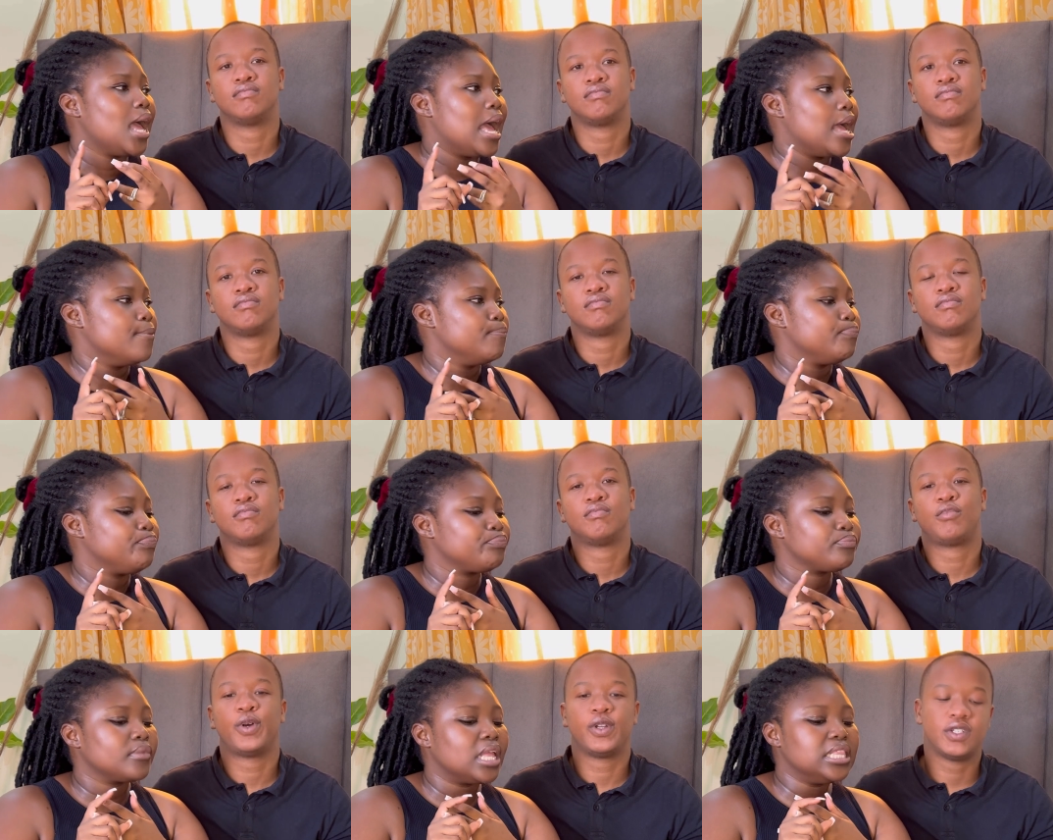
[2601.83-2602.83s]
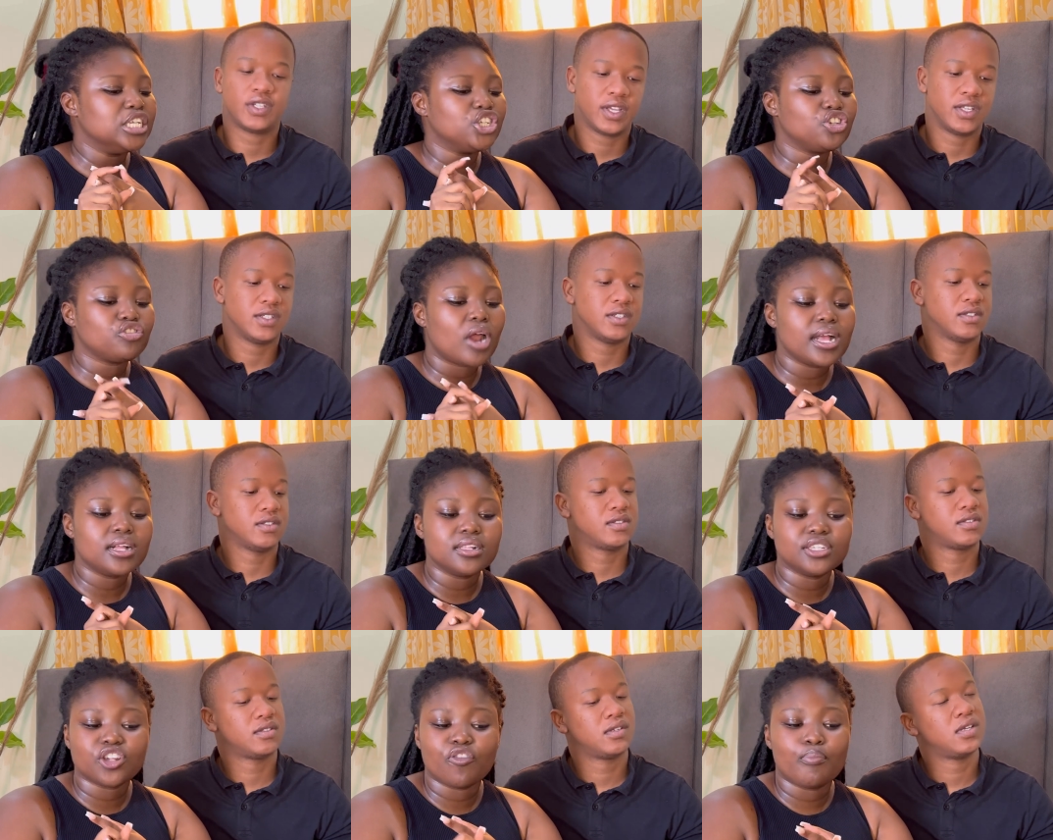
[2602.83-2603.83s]
Speaker 1: um, the
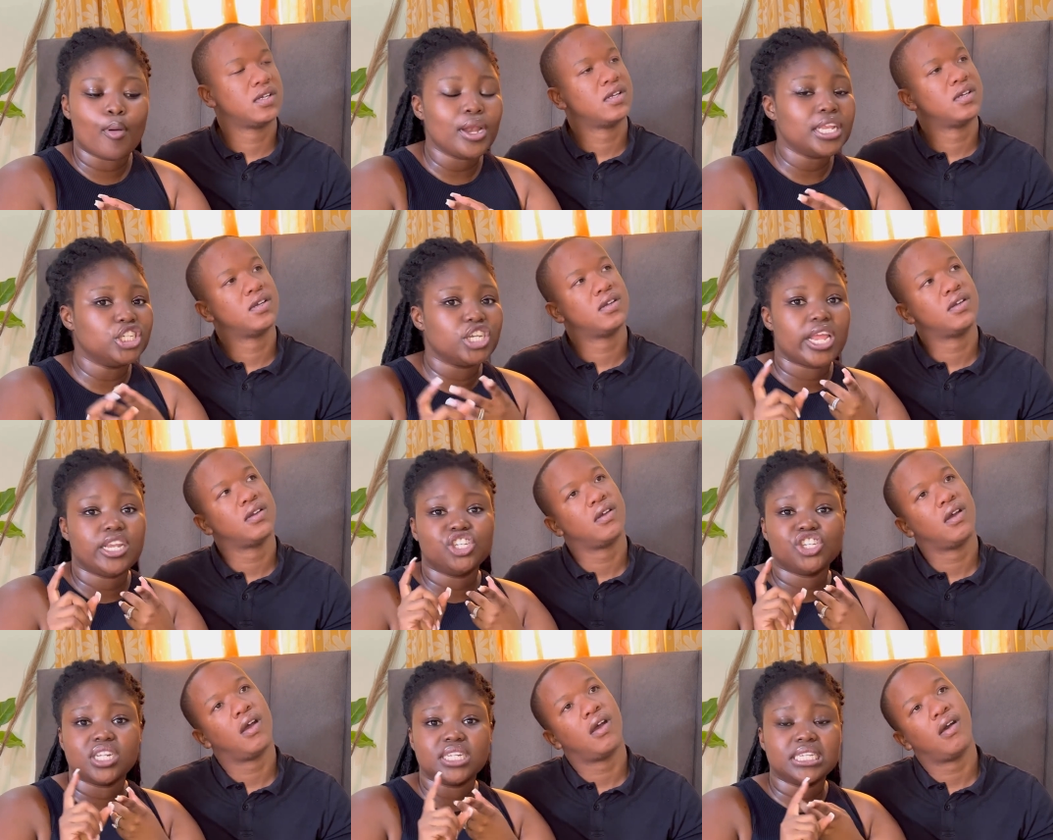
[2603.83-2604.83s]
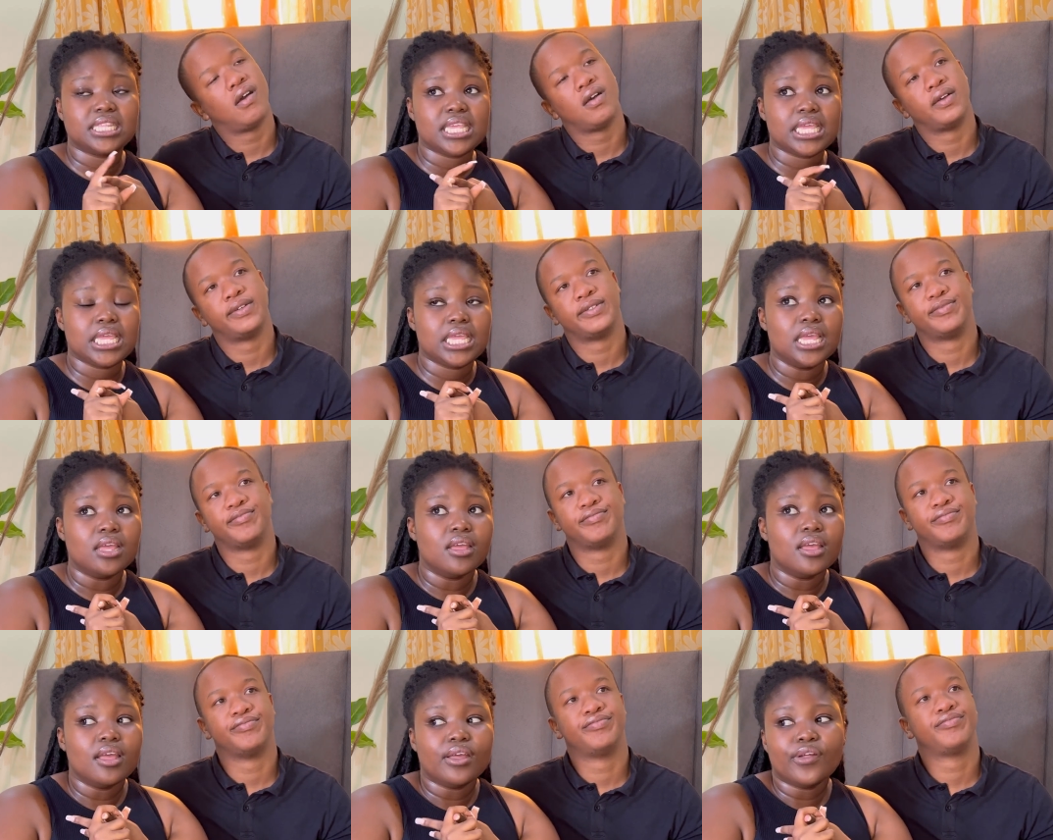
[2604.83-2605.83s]
struggles of body changes, the
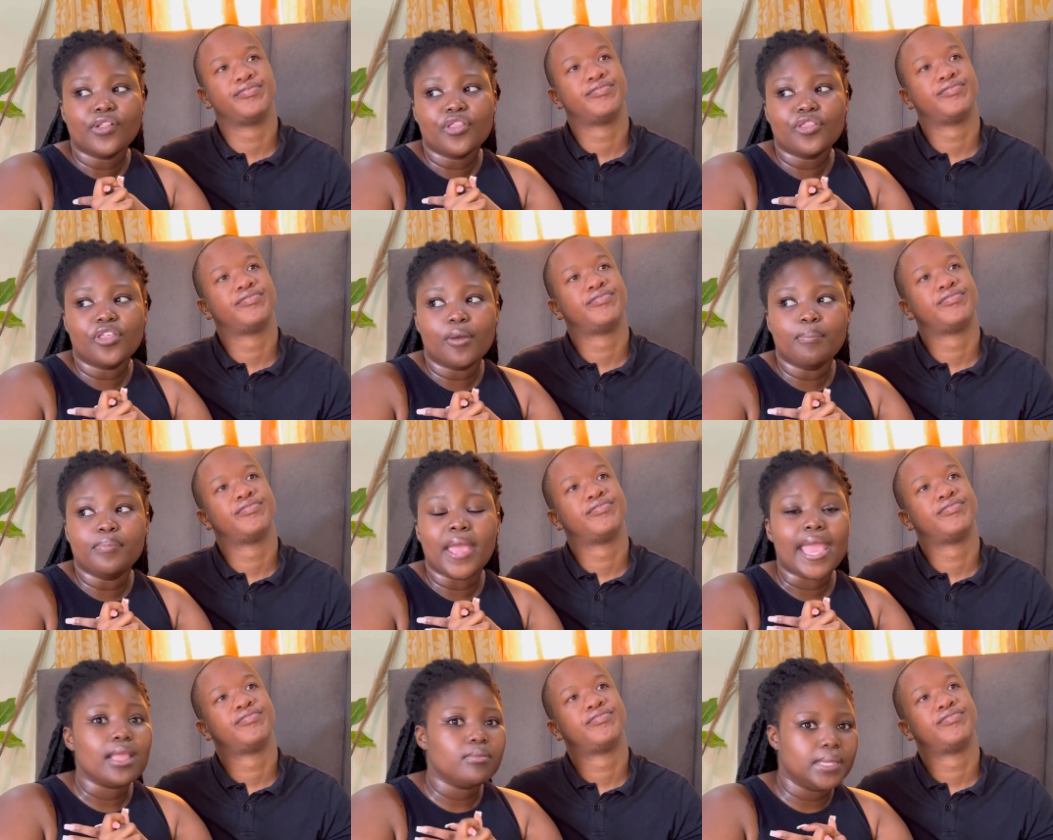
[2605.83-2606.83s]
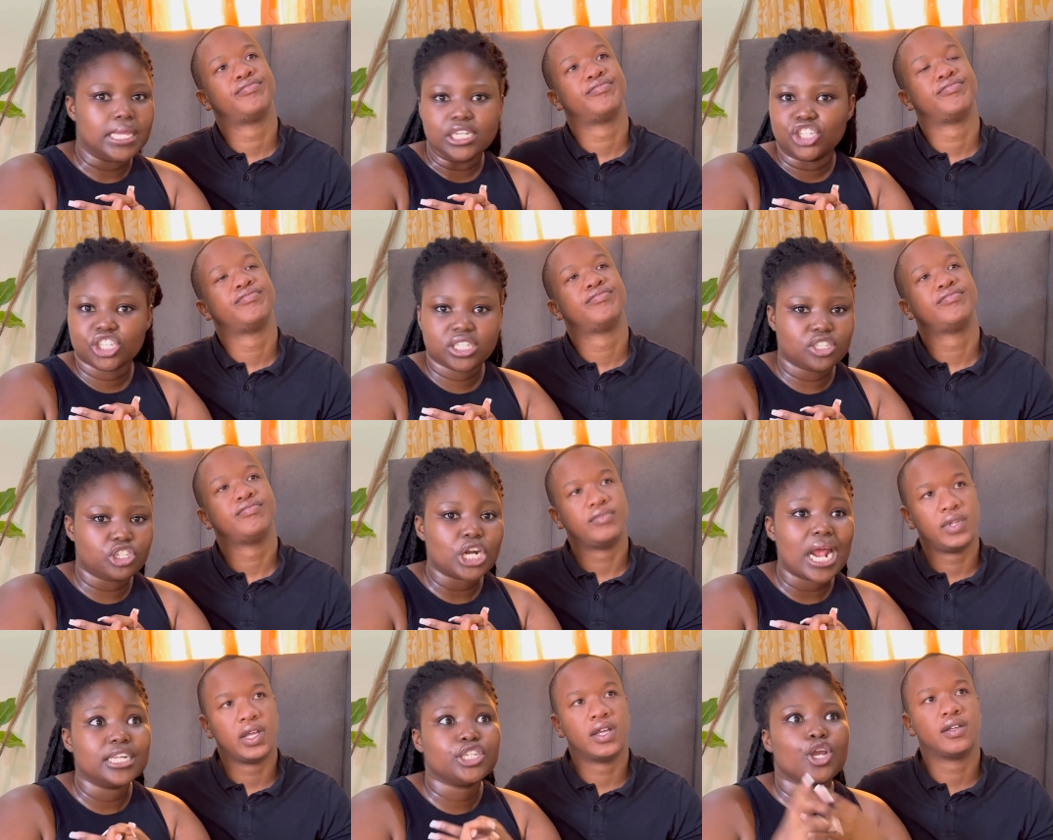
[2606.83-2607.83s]
the baby just
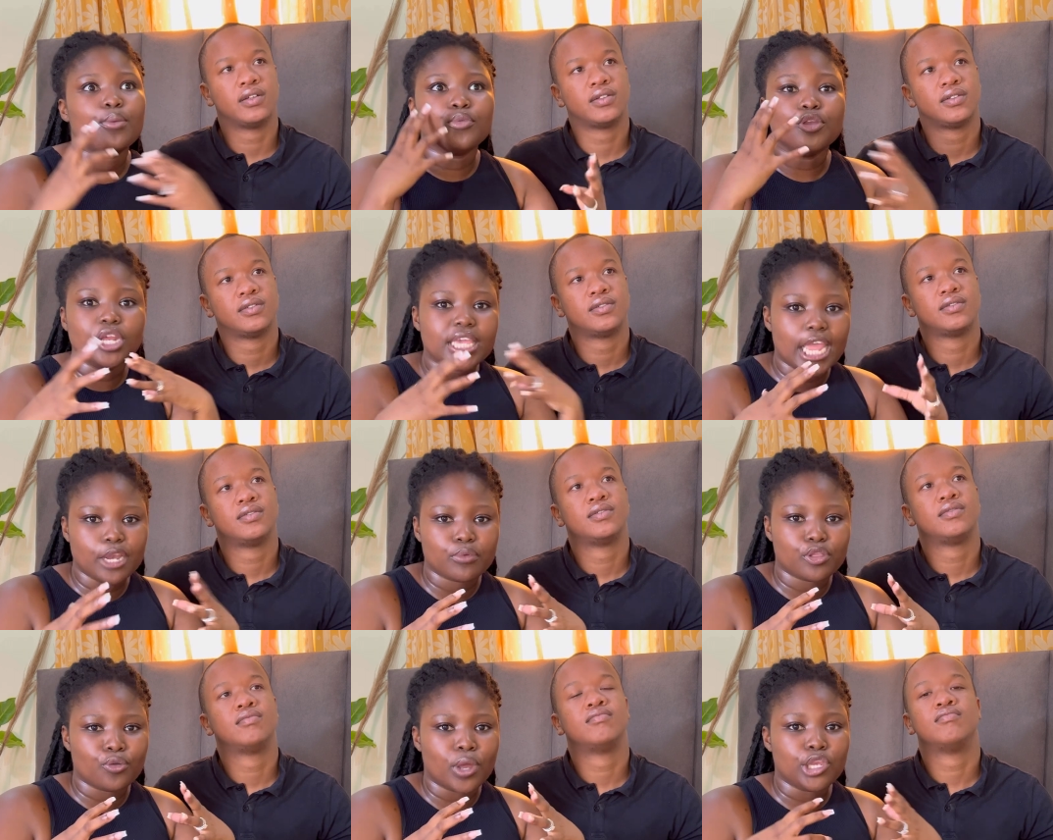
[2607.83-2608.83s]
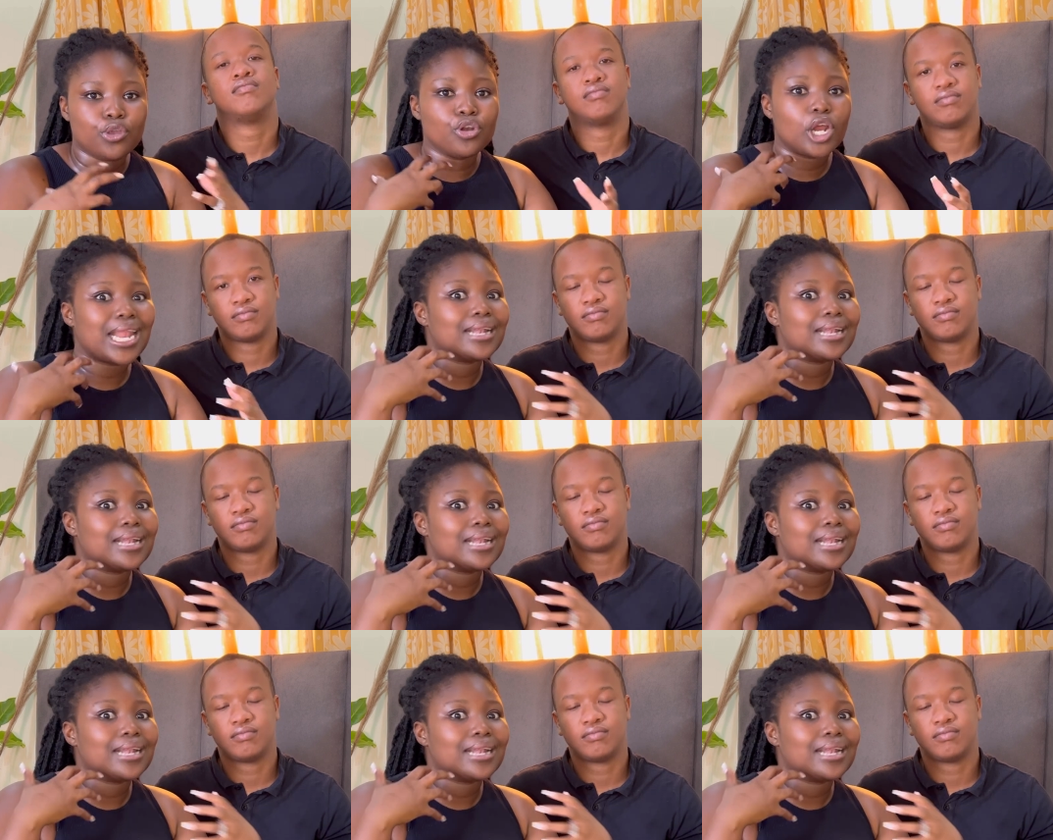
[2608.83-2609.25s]
trying to communicate with you and you're not mm-hmm.